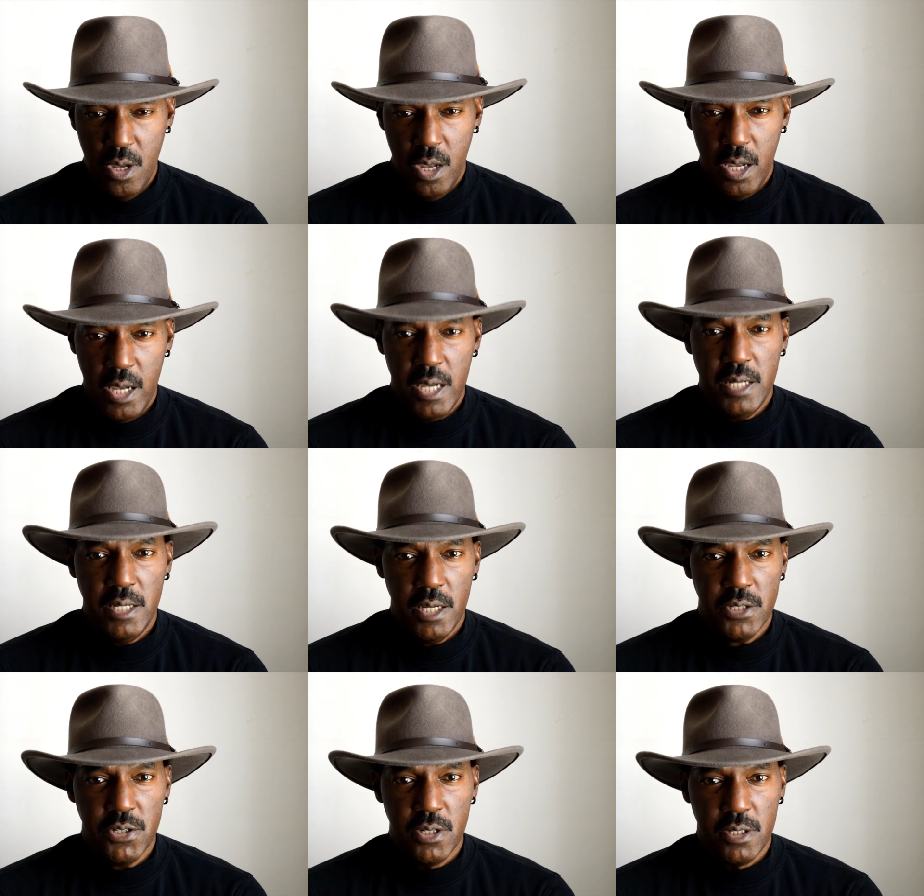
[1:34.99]

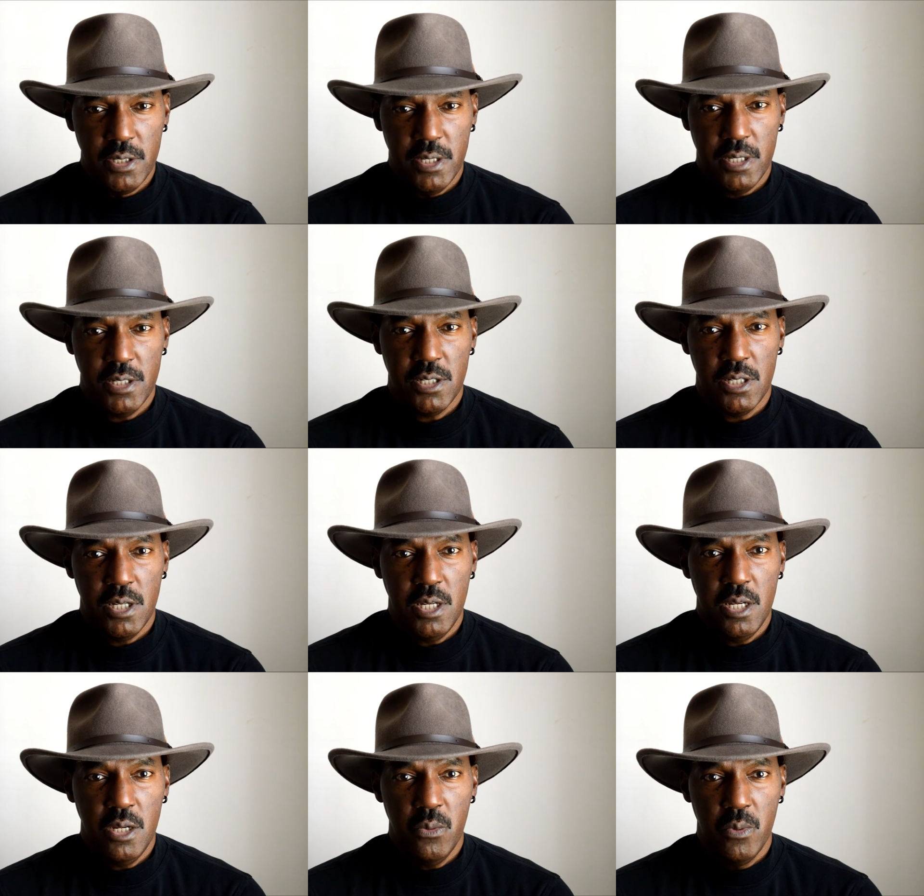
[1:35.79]
initially,
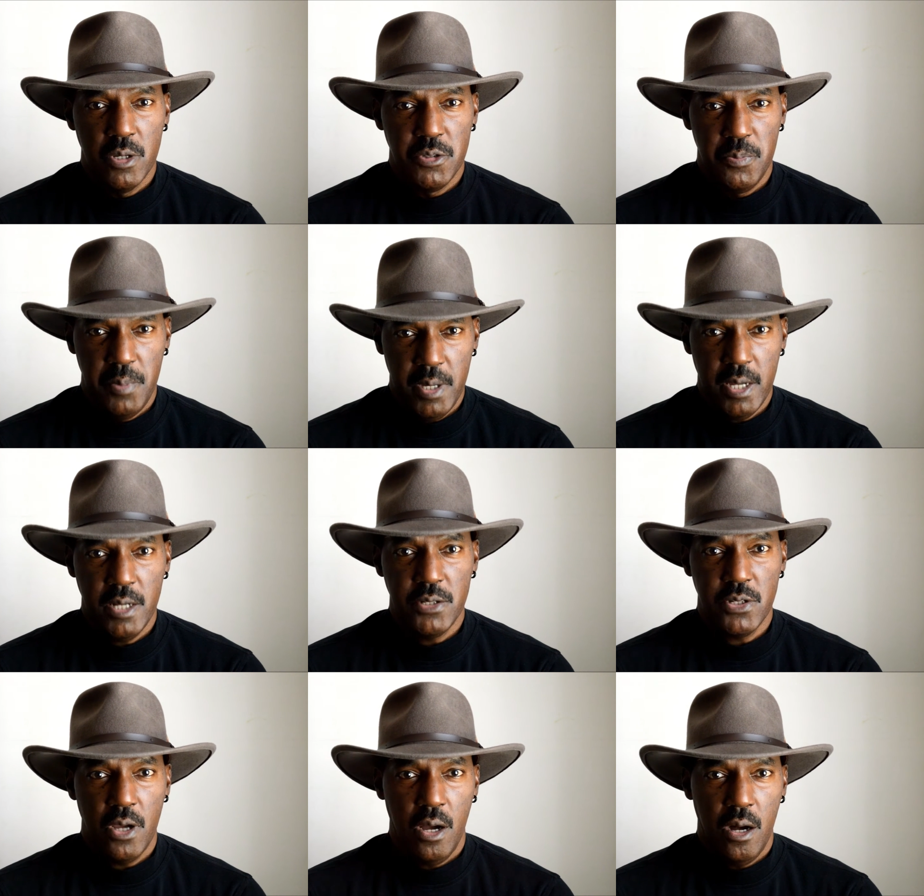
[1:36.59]
she was
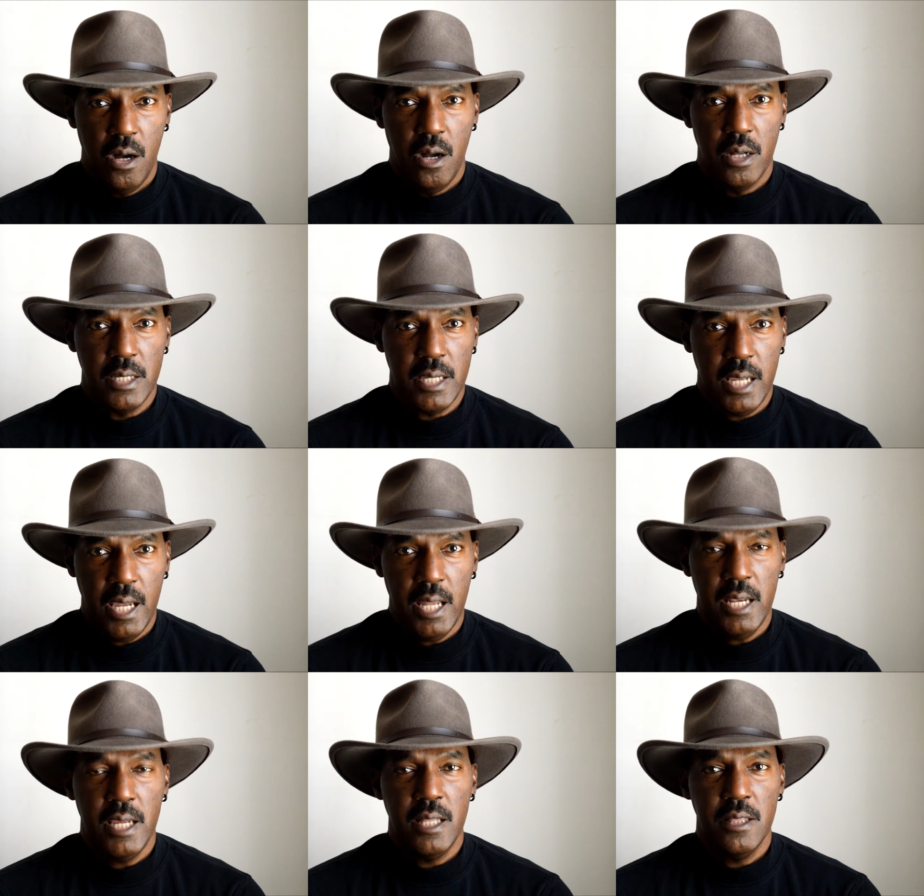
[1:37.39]
bent on
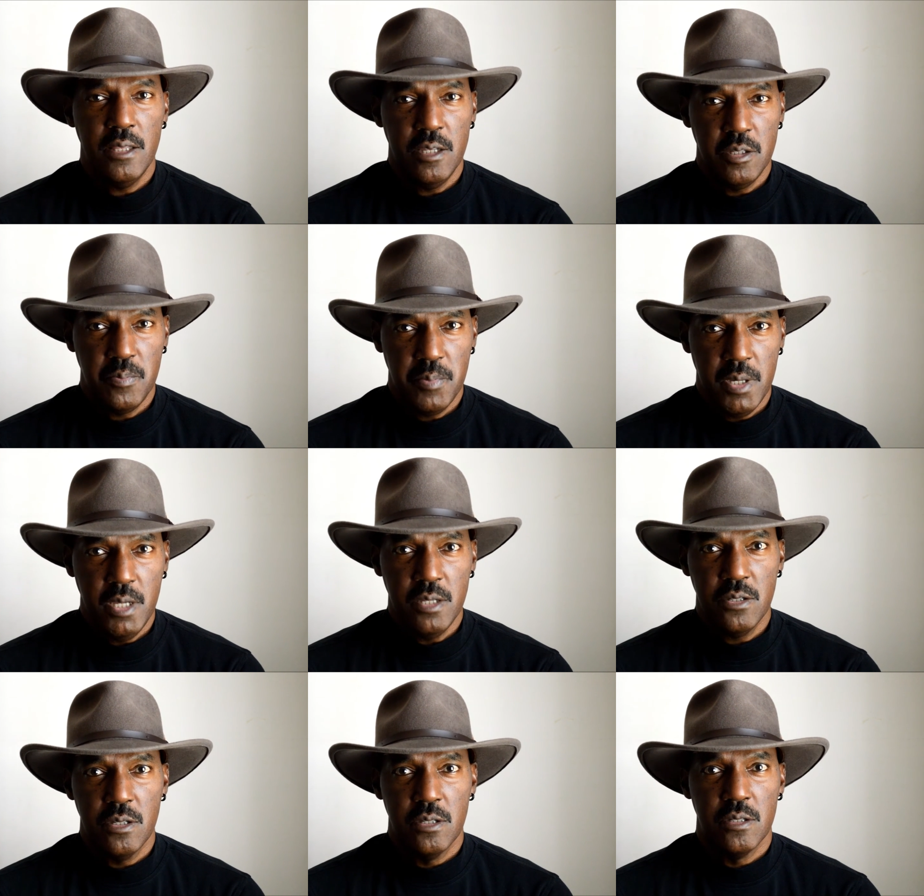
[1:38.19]
getting these
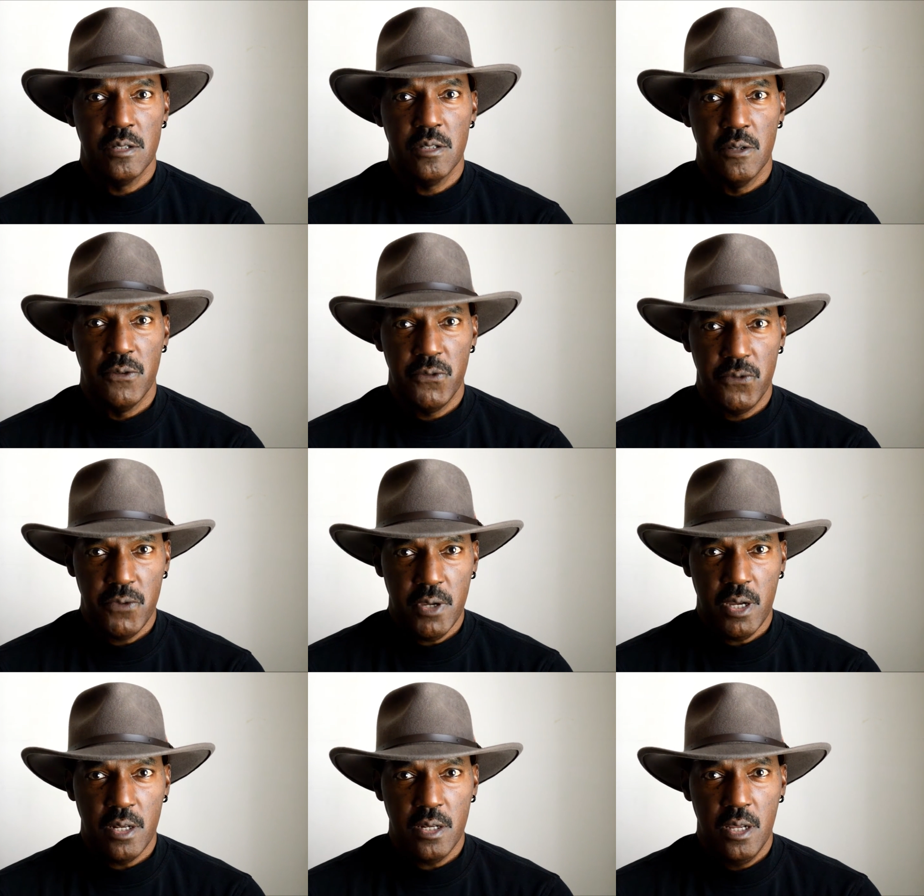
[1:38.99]
pieces to
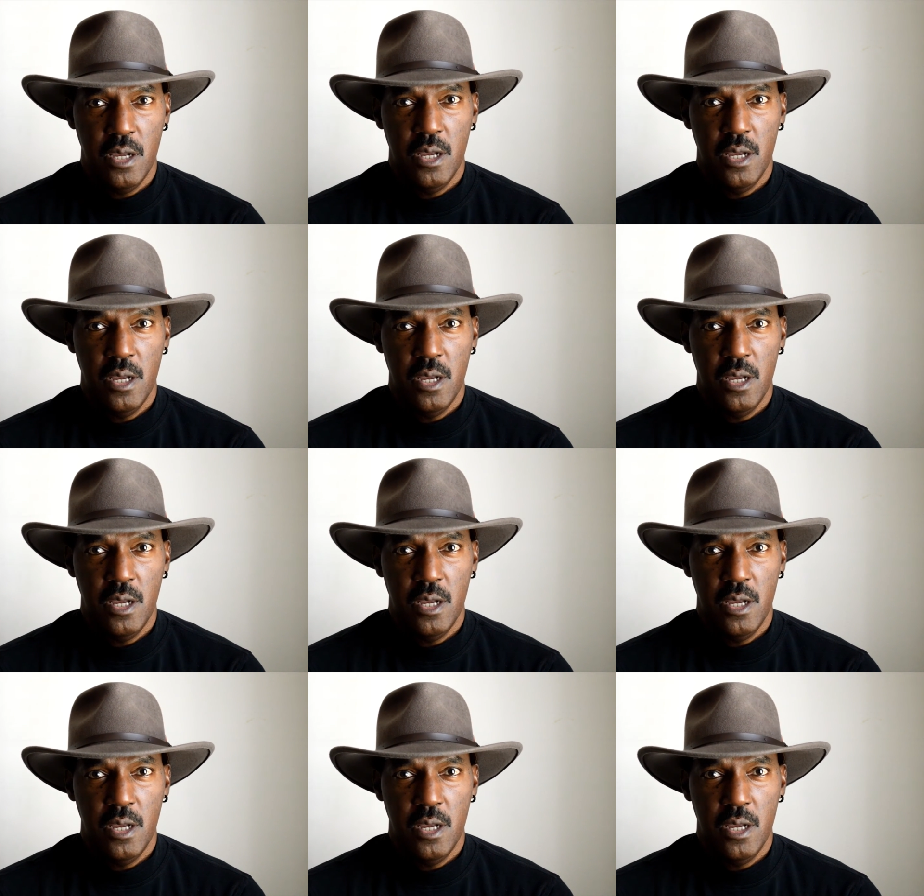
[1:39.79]
fit,